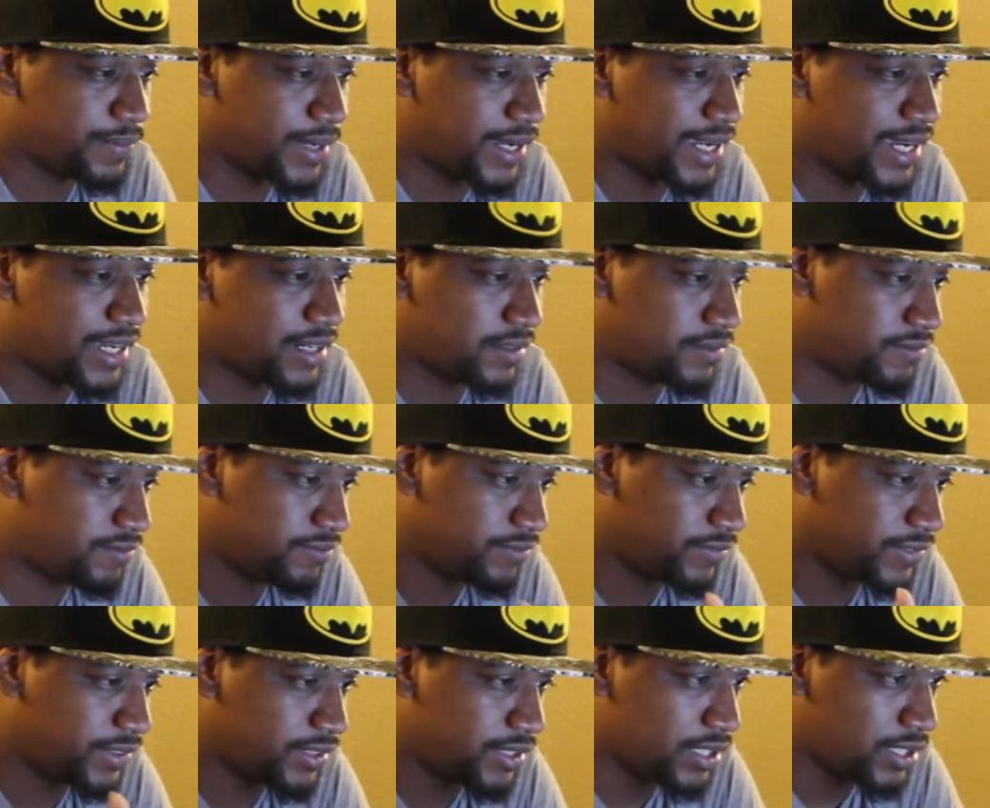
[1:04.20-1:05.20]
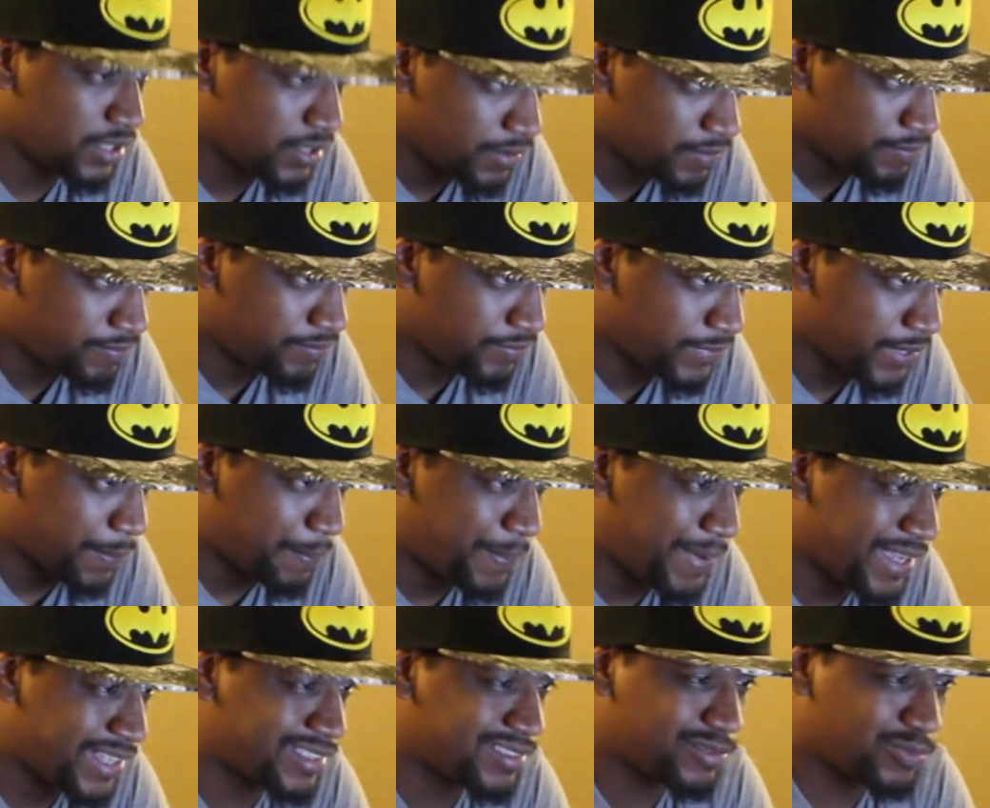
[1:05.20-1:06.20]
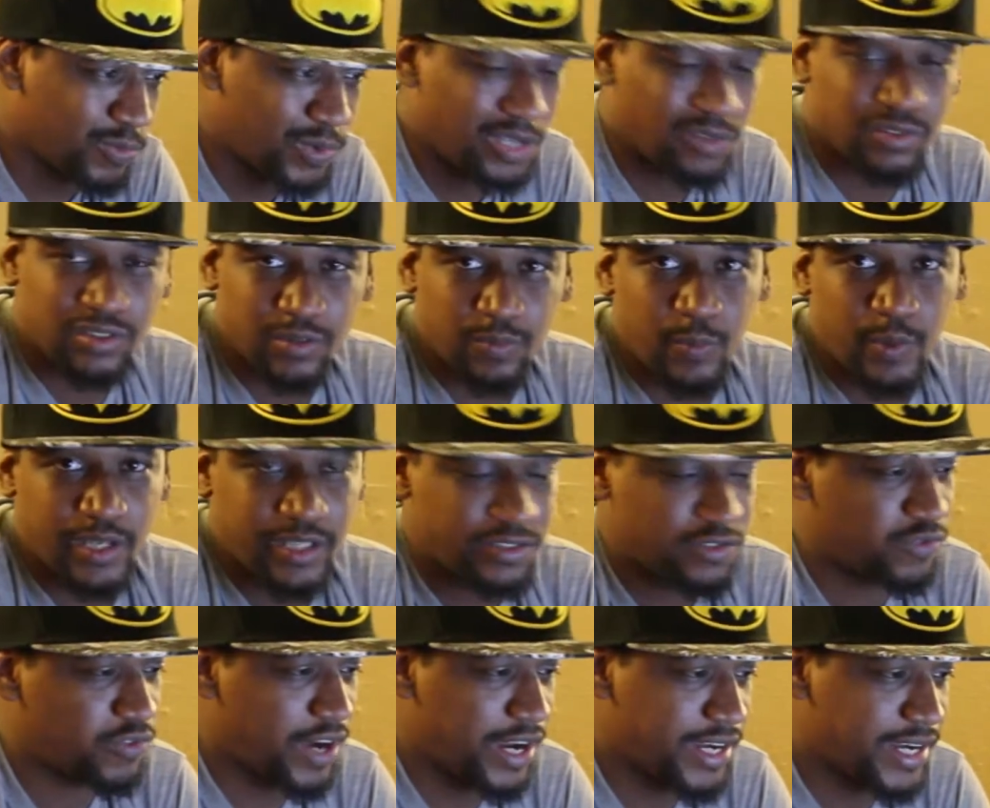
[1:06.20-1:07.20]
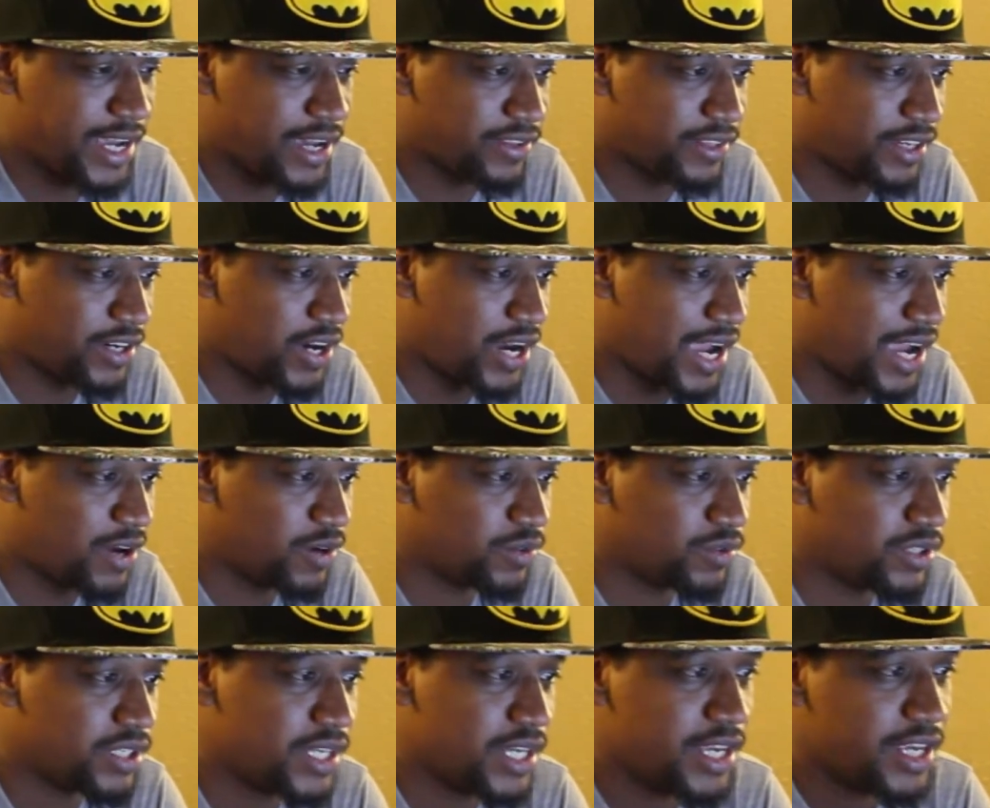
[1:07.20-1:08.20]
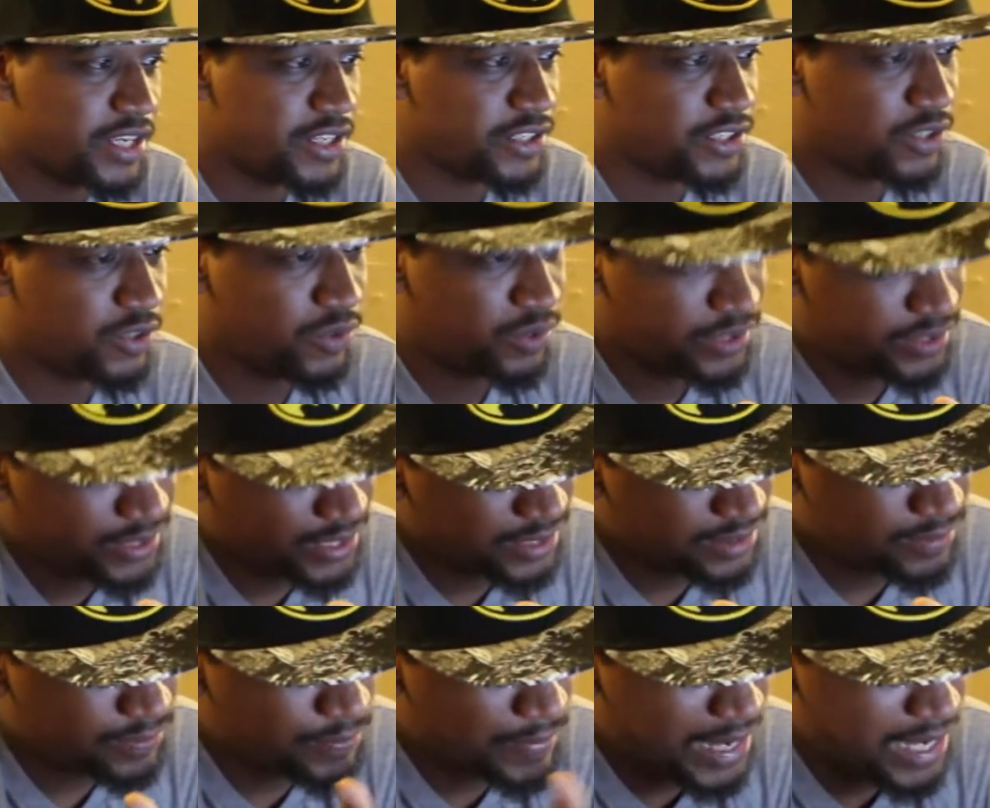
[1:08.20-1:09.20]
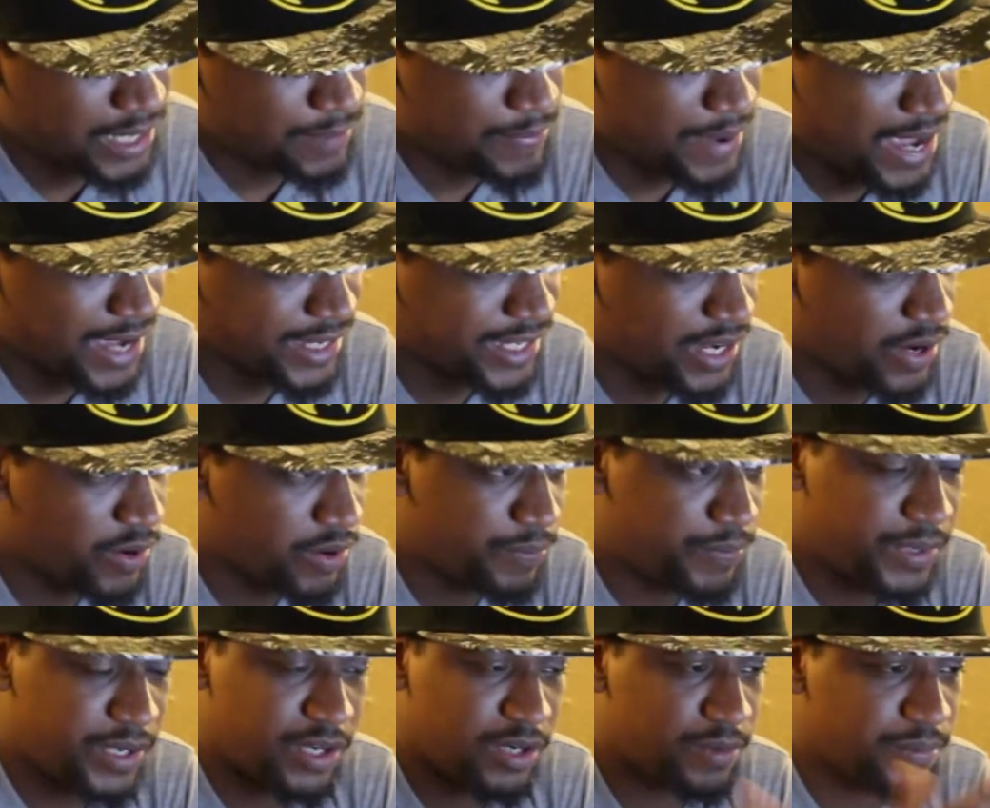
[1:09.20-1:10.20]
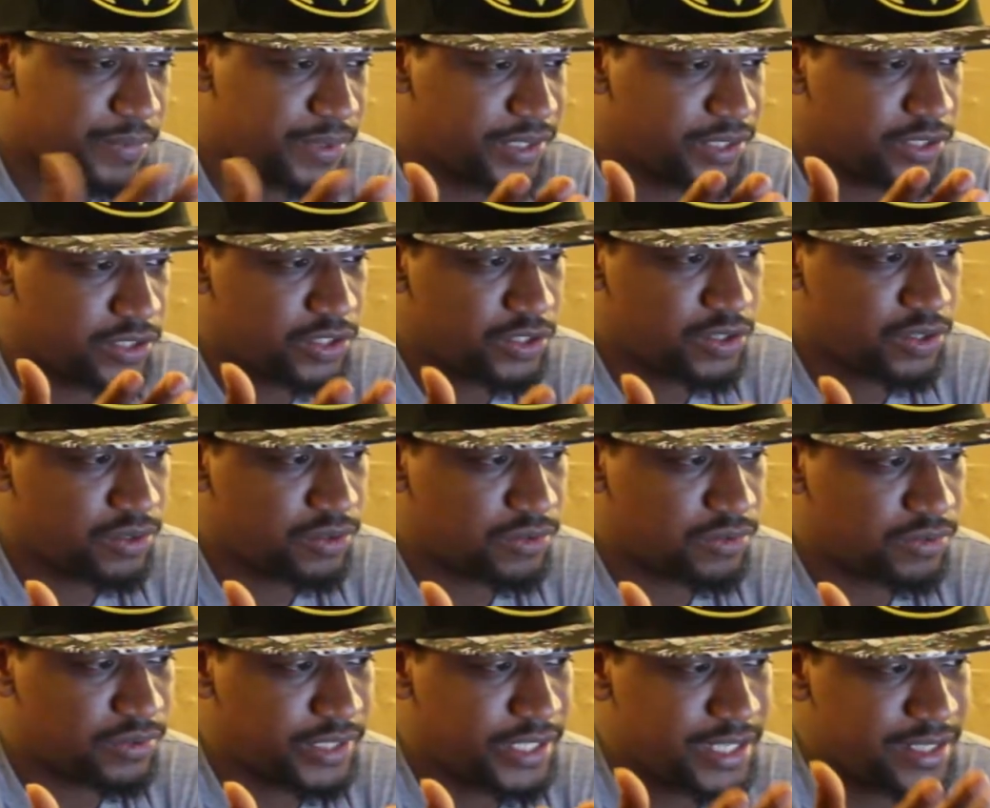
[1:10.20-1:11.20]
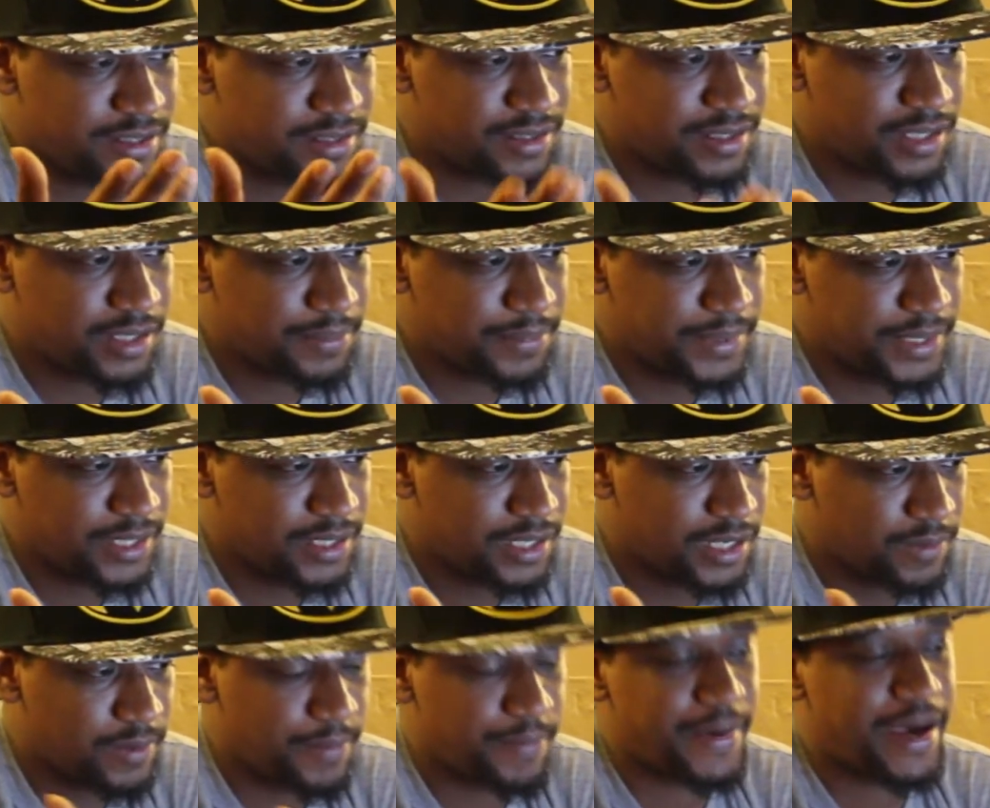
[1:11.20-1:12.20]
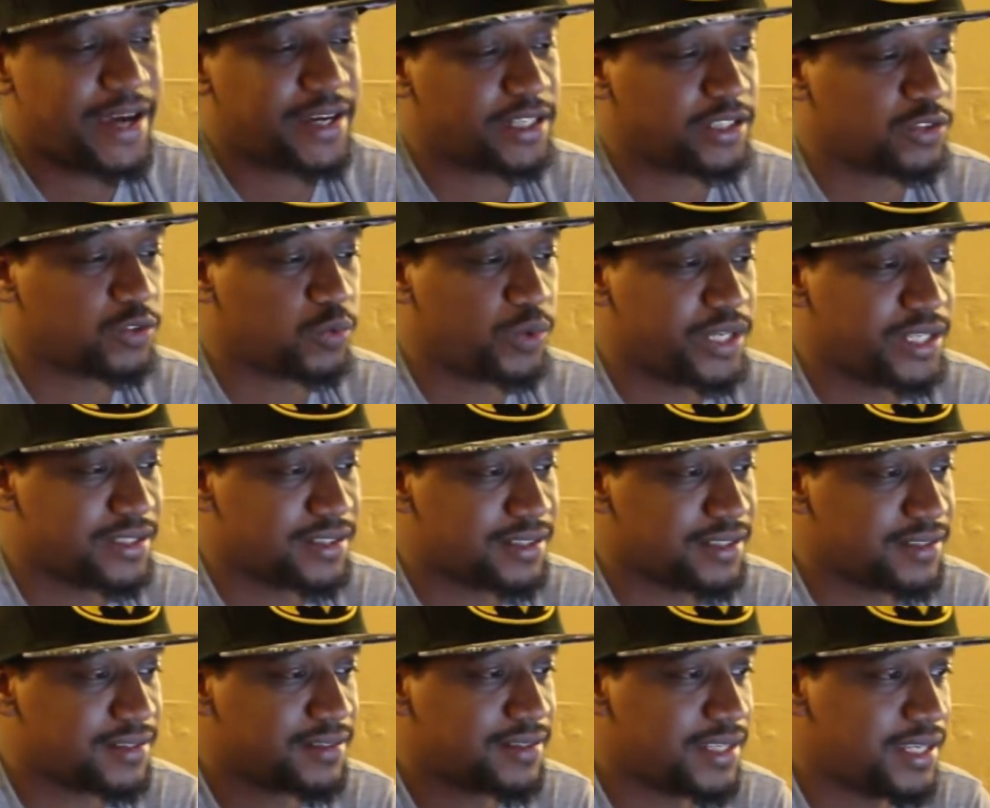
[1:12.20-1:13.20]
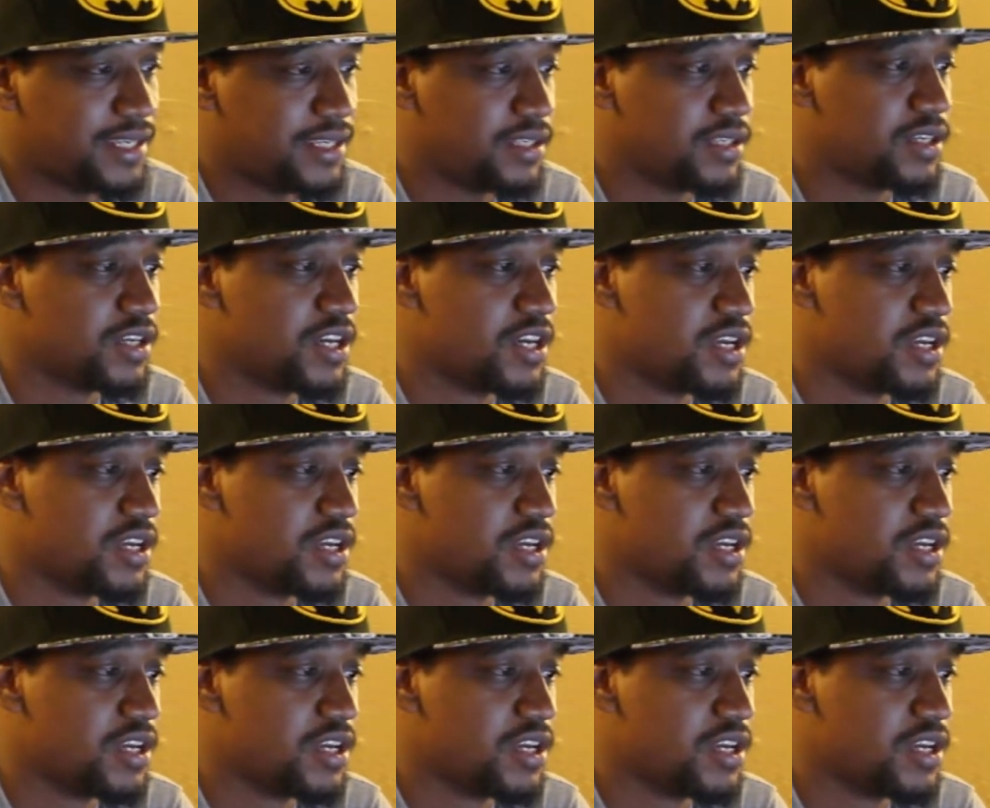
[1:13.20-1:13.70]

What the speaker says: I got the best welterweights right now that are out. You know, it says Manny Pacquiao up here, but you know, he's gonna be coming back in 2016.